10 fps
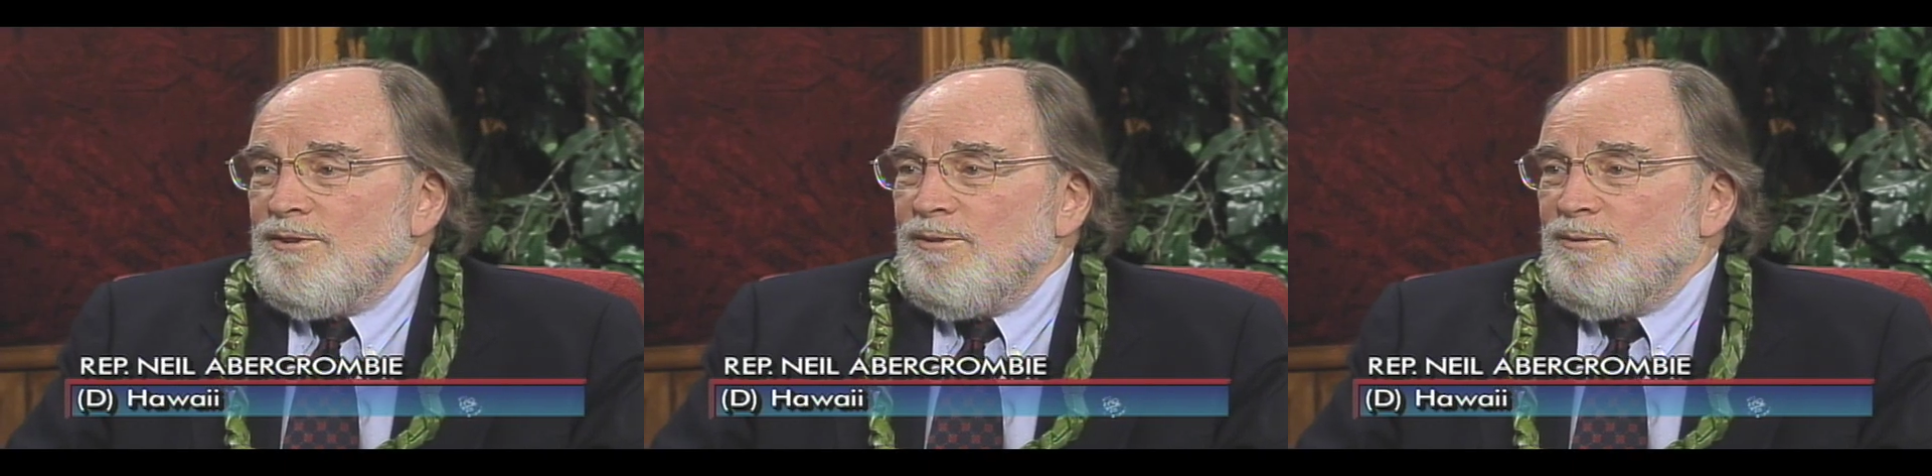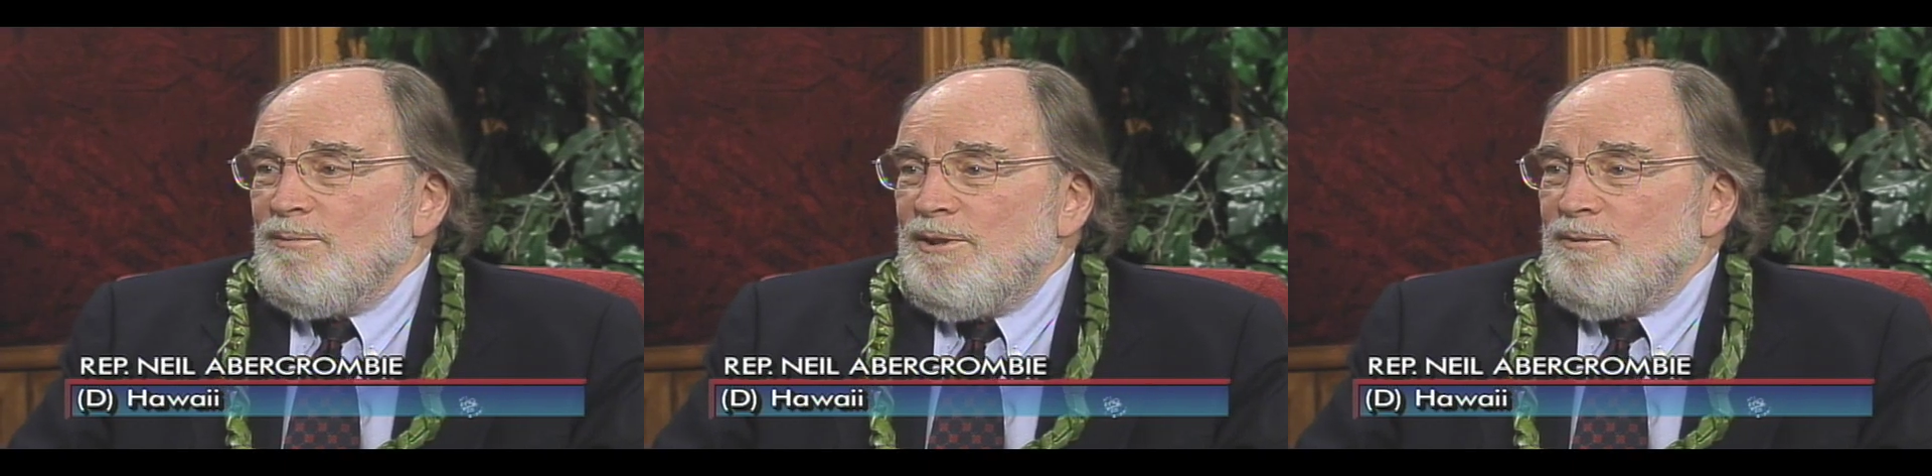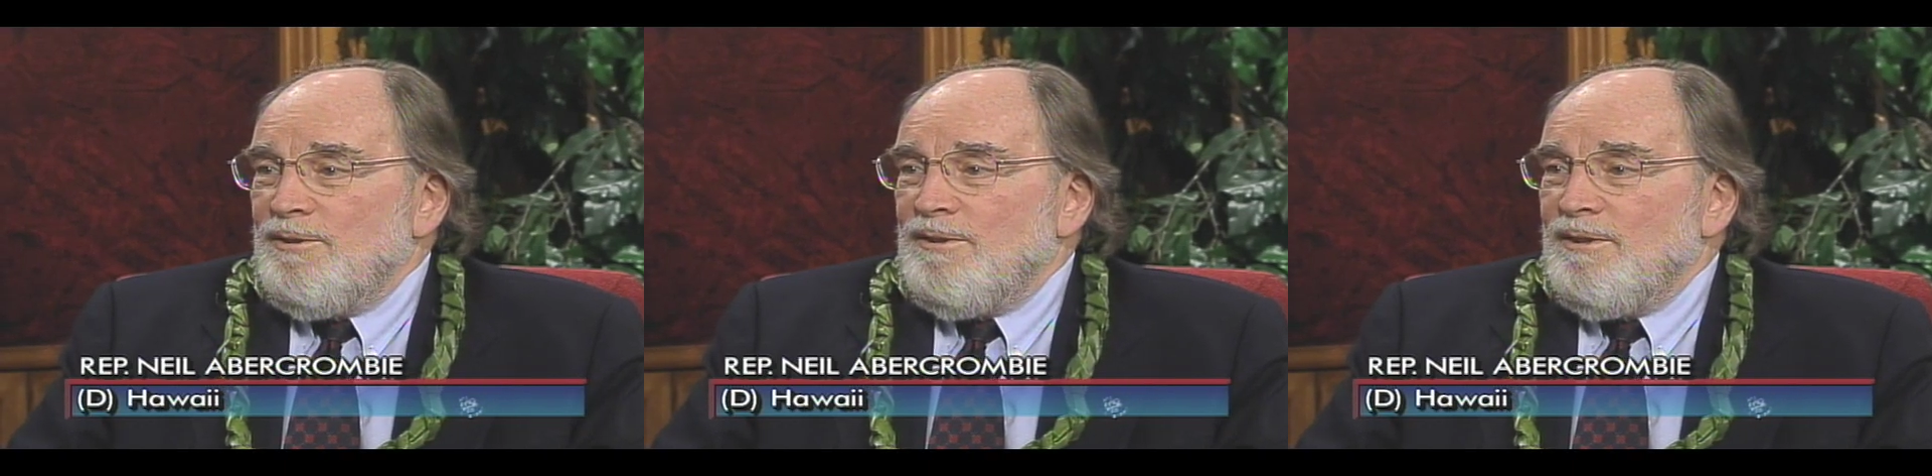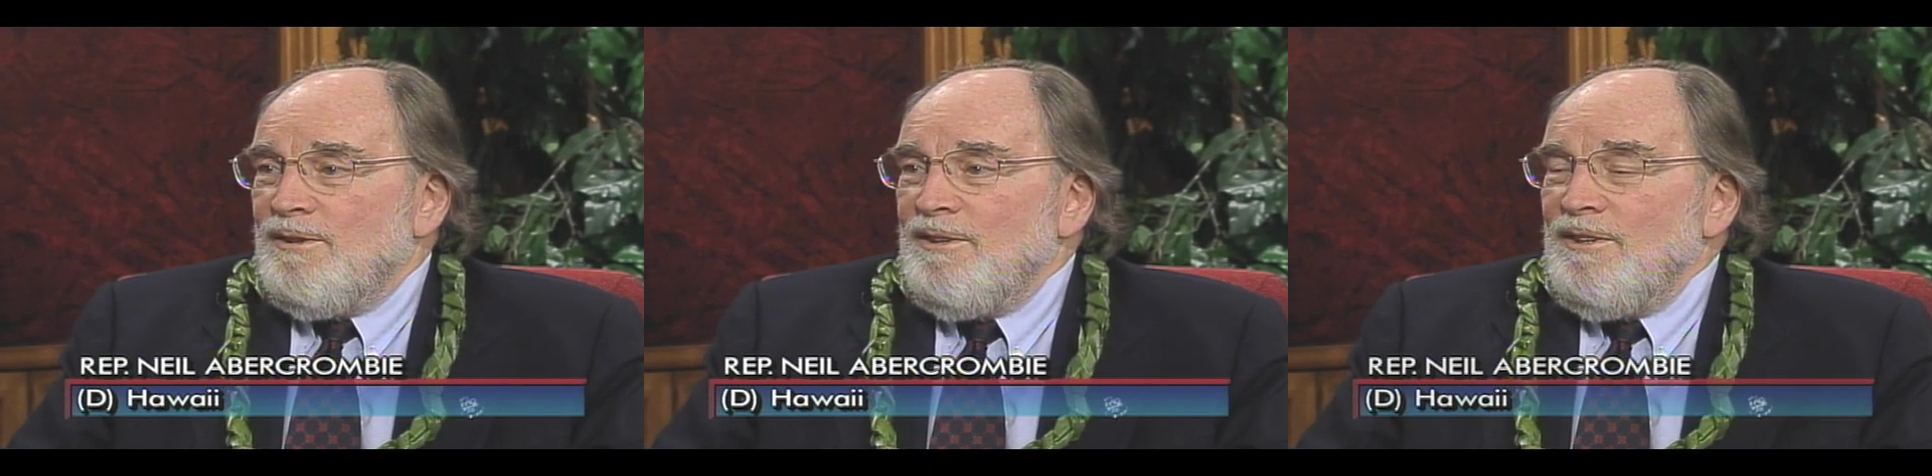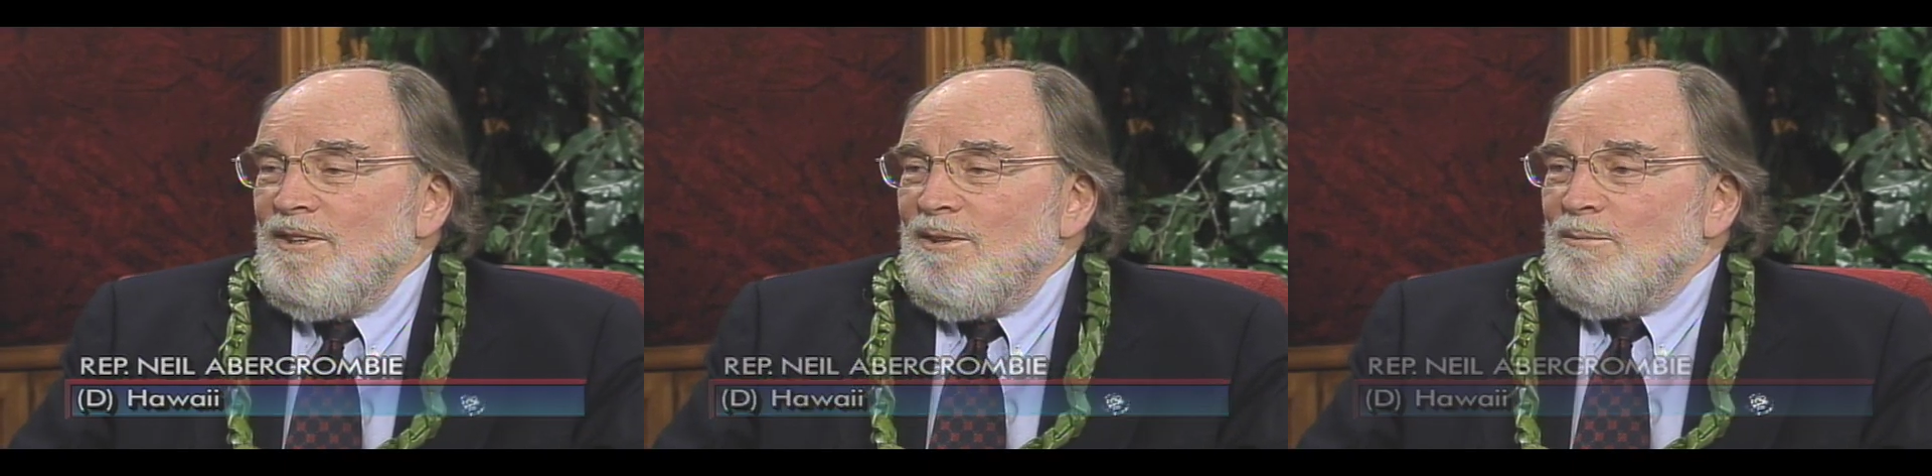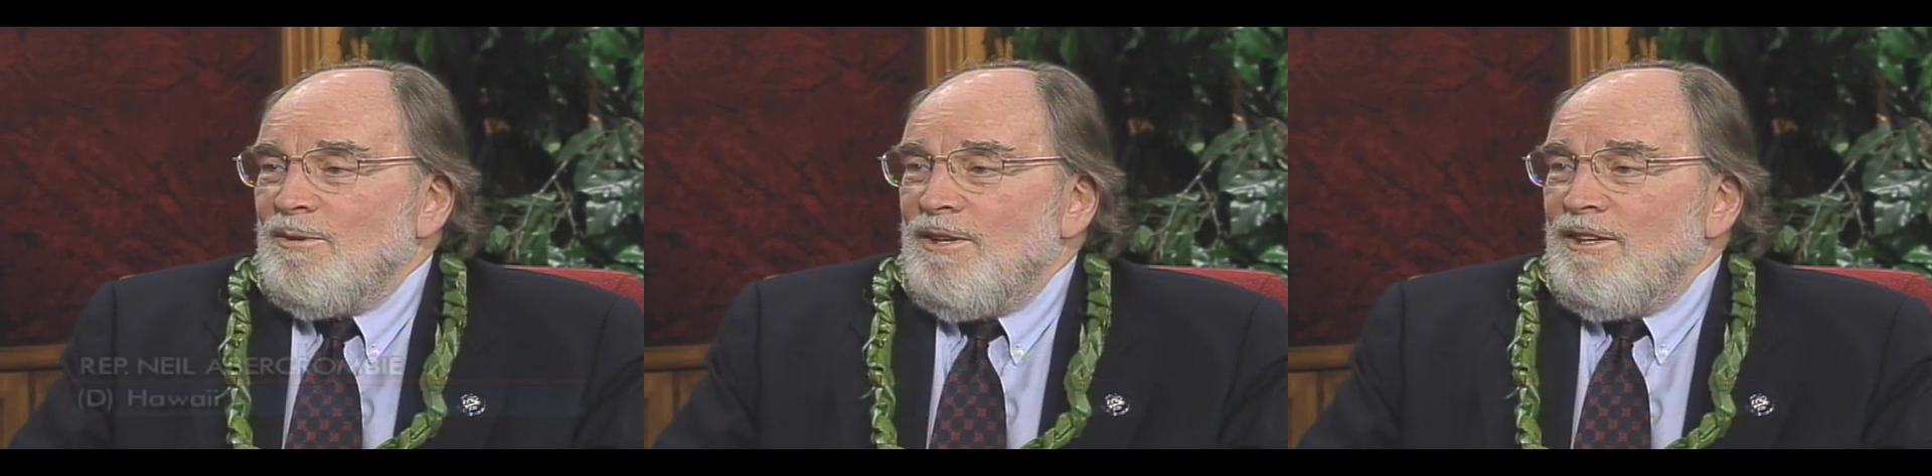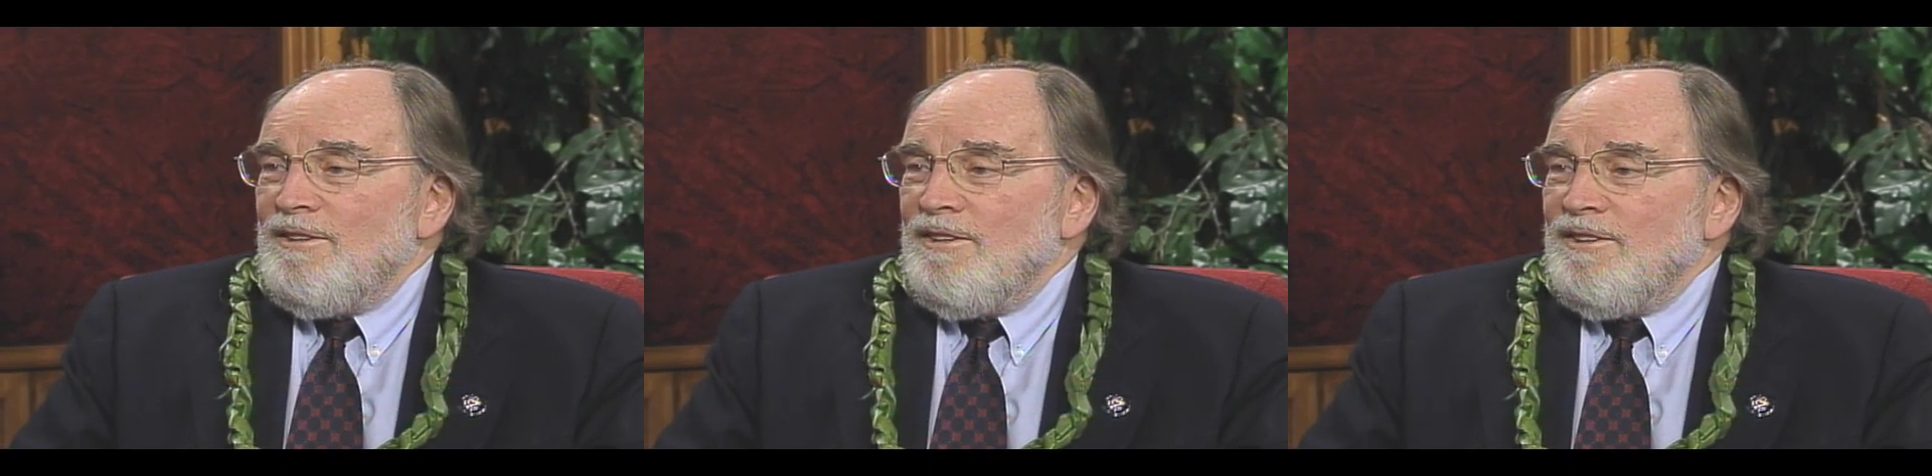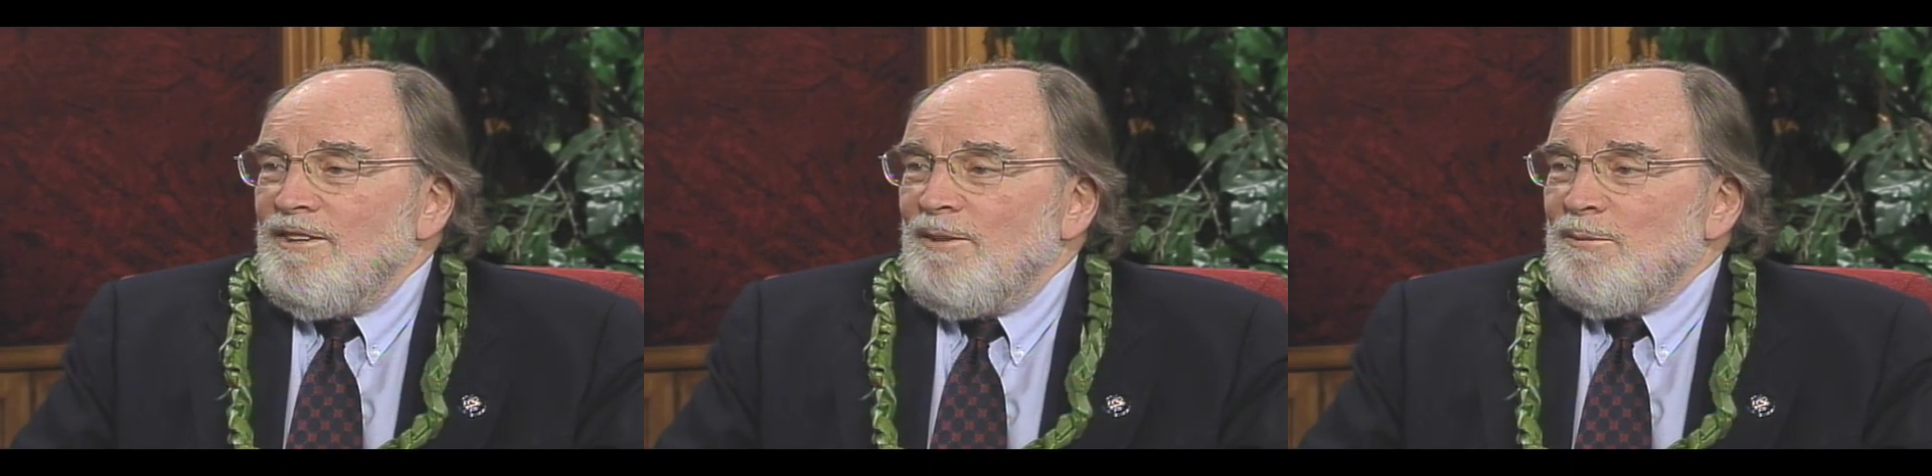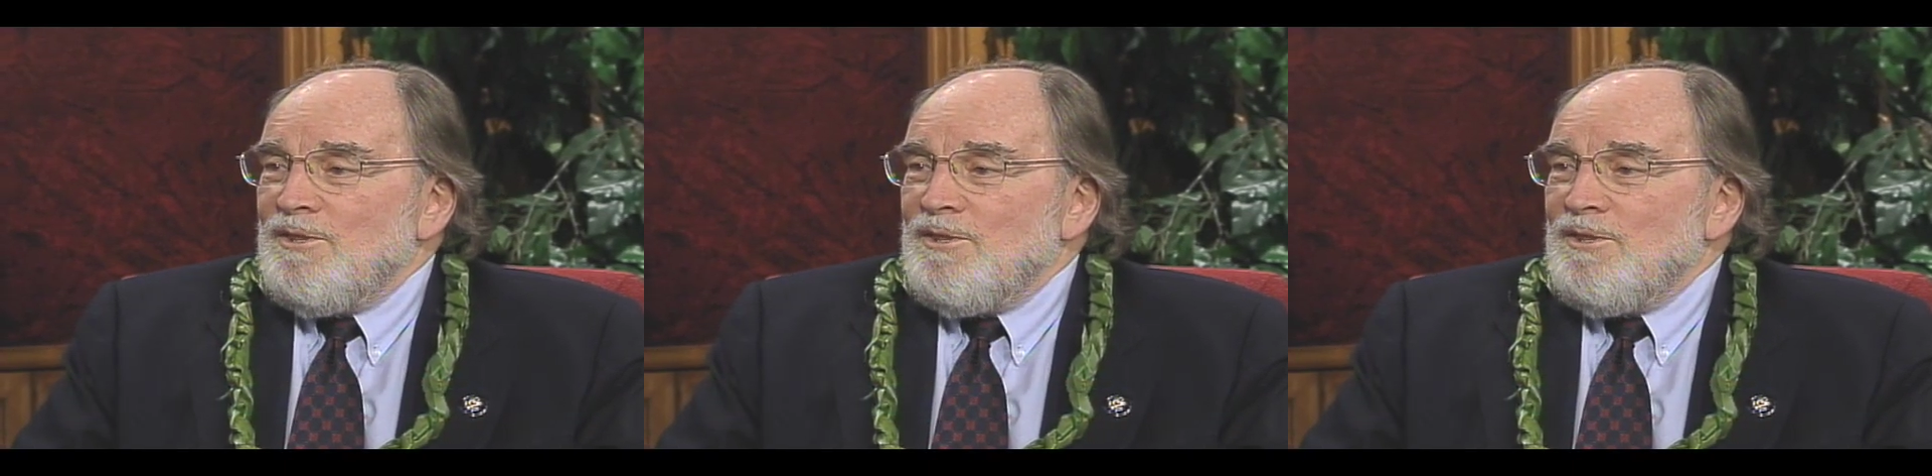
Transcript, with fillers: to meet with uh, Barack and, and wow.